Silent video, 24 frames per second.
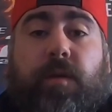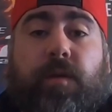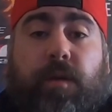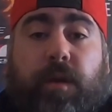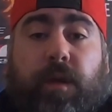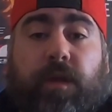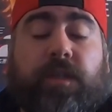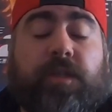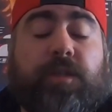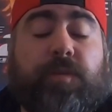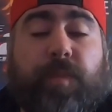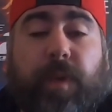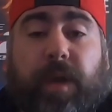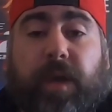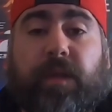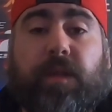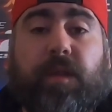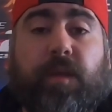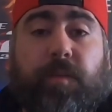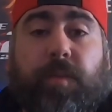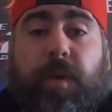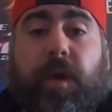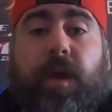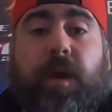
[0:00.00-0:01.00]

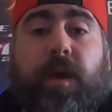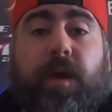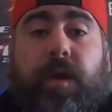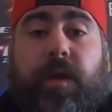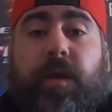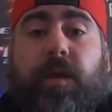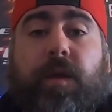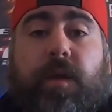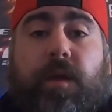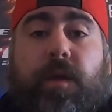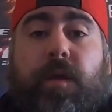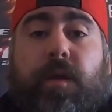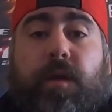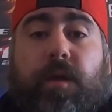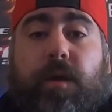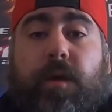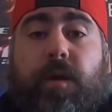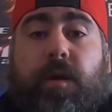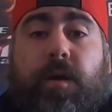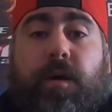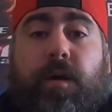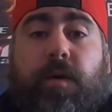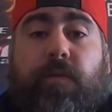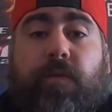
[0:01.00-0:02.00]
expect to pay
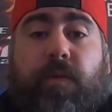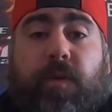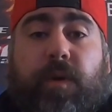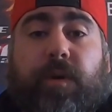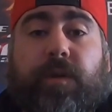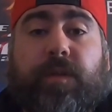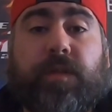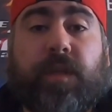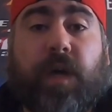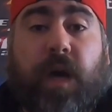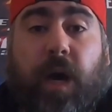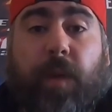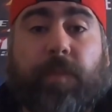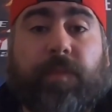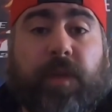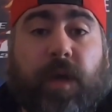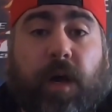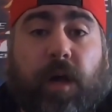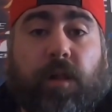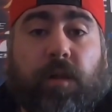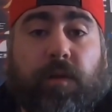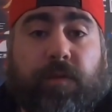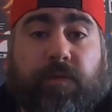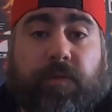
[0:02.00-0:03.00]
a very top
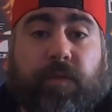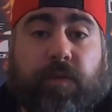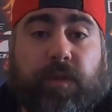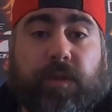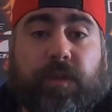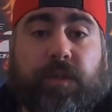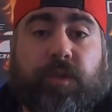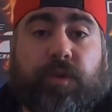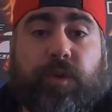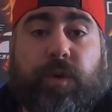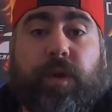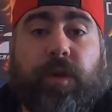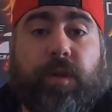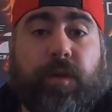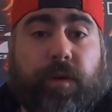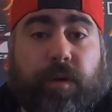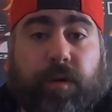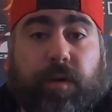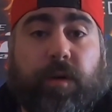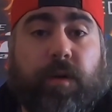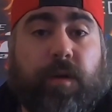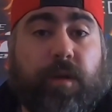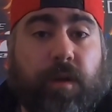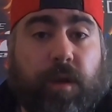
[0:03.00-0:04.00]
dollar for this
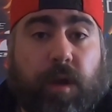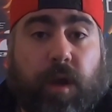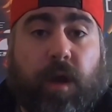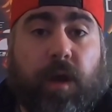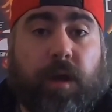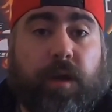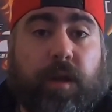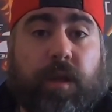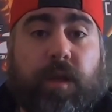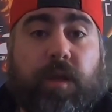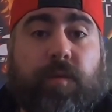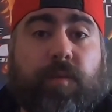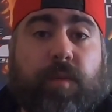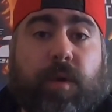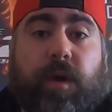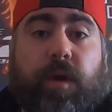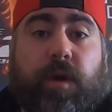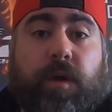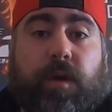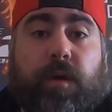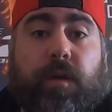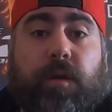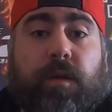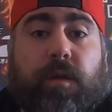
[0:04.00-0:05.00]
trailer on
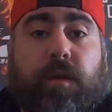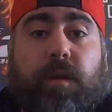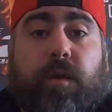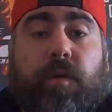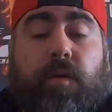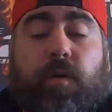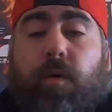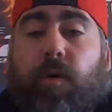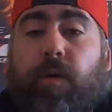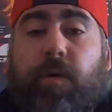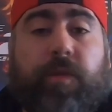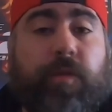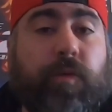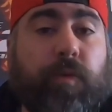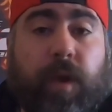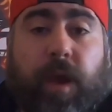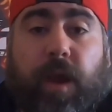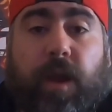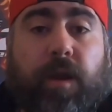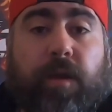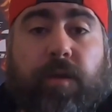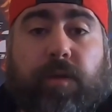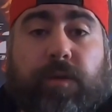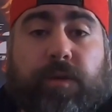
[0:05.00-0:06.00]
eBay or through
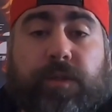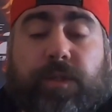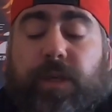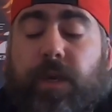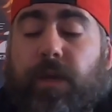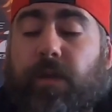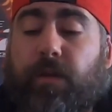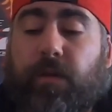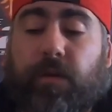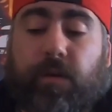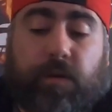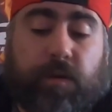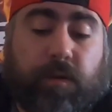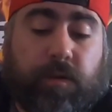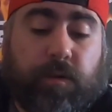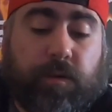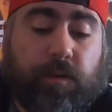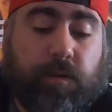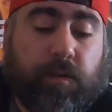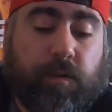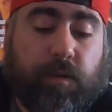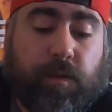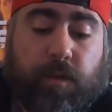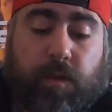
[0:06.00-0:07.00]
any other seller
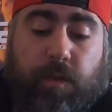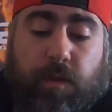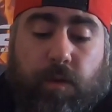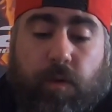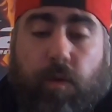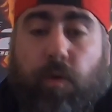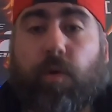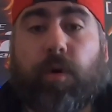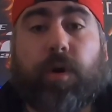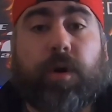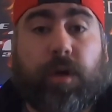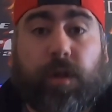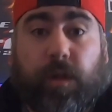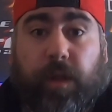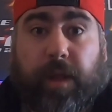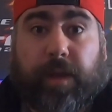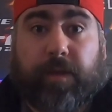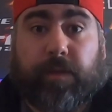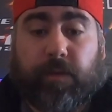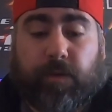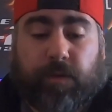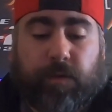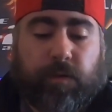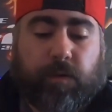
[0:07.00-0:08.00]
or
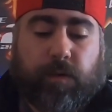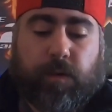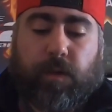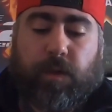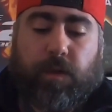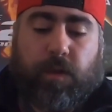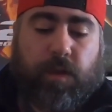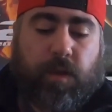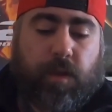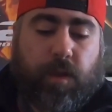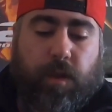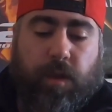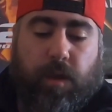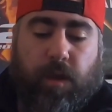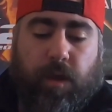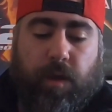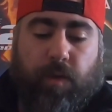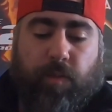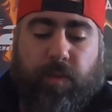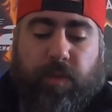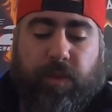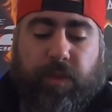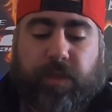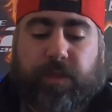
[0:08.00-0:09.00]
collector.
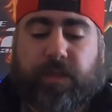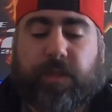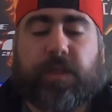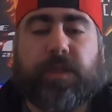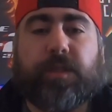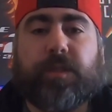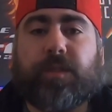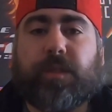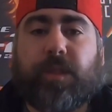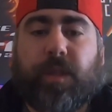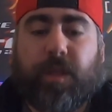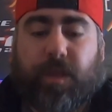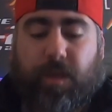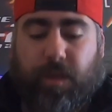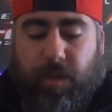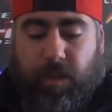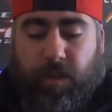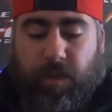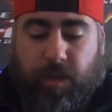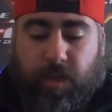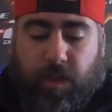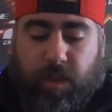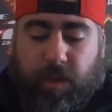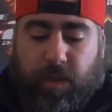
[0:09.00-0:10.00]
But this is
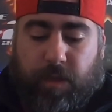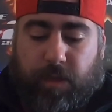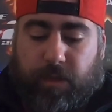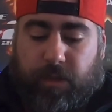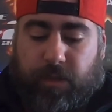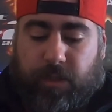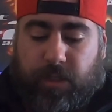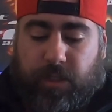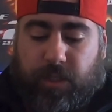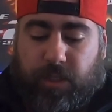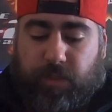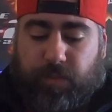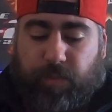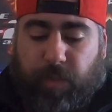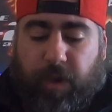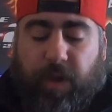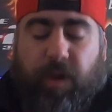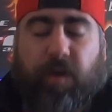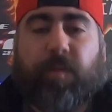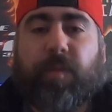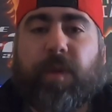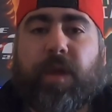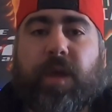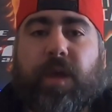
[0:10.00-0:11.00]
the
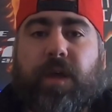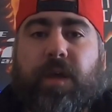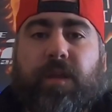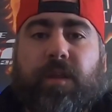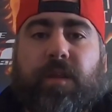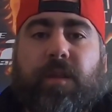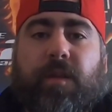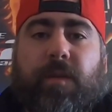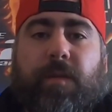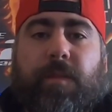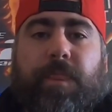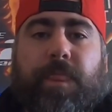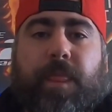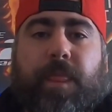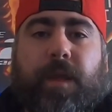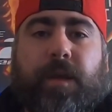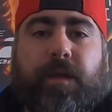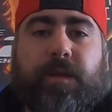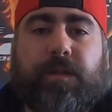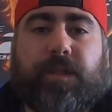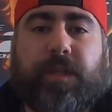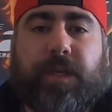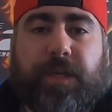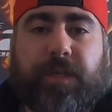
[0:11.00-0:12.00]
Spider-Man
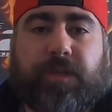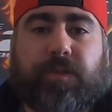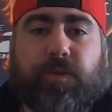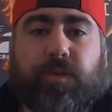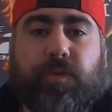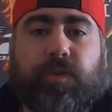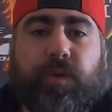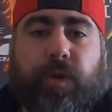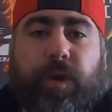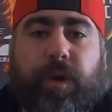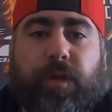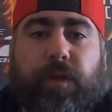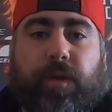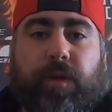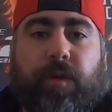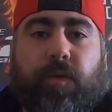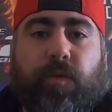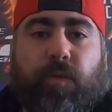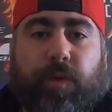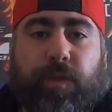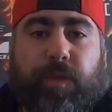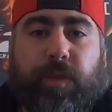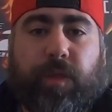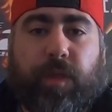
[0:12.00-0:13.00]
teaser trailer
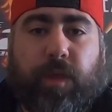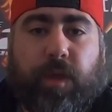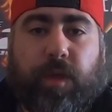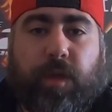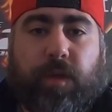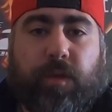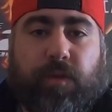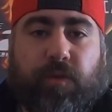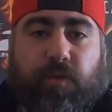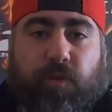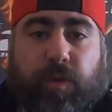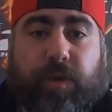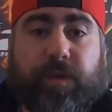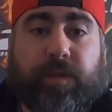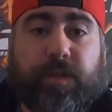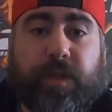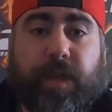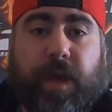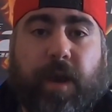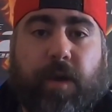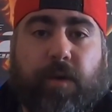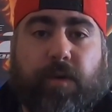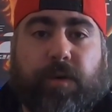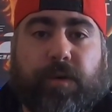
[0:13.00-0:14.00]
with the Twin
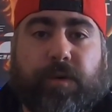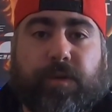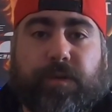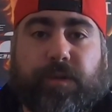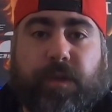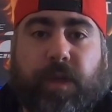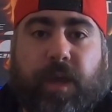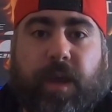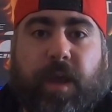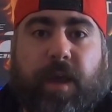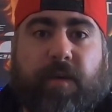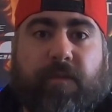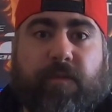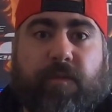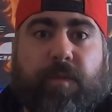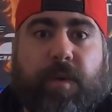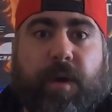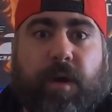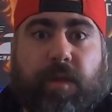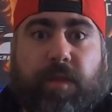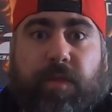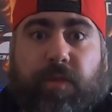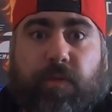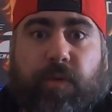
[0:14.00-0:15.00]
Towers. I have
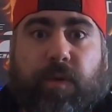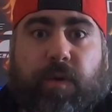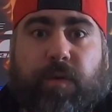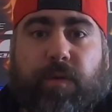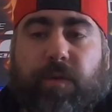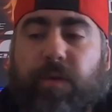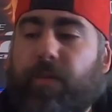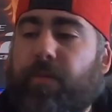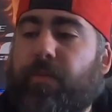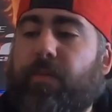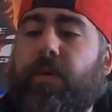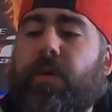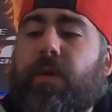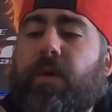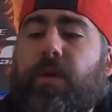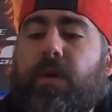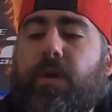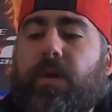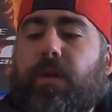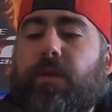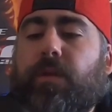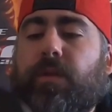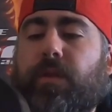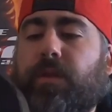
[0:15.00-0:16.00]
about three of them.
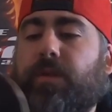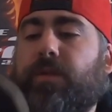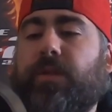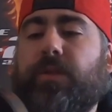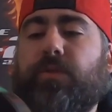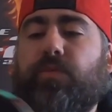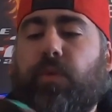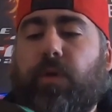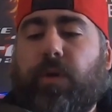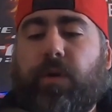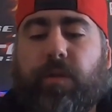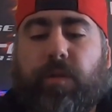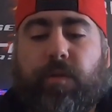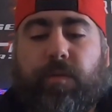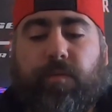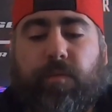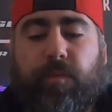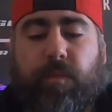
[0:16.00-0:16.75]
This is one of them.